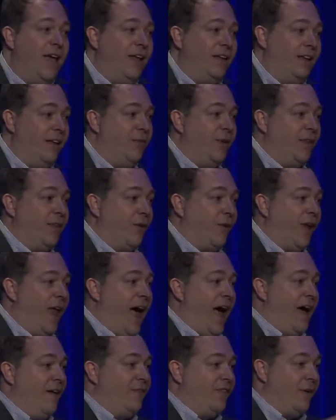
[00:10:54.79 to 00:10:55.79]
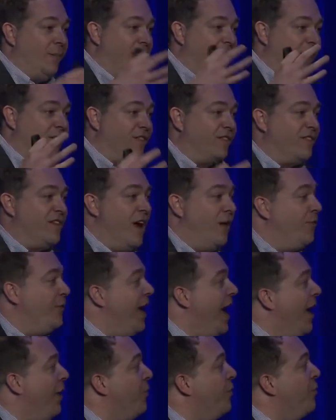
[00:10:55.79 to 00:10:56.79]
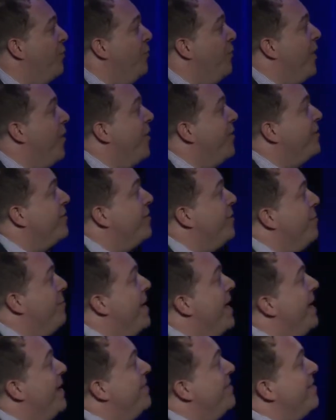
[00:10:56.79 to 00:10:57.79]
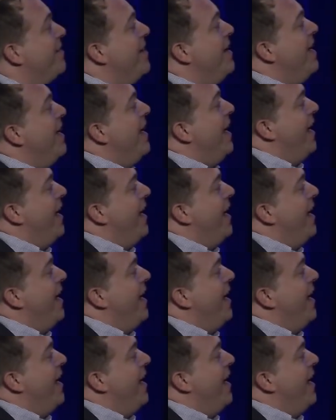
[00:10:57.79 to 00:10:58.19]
living their lives, and being snuffed out through various means.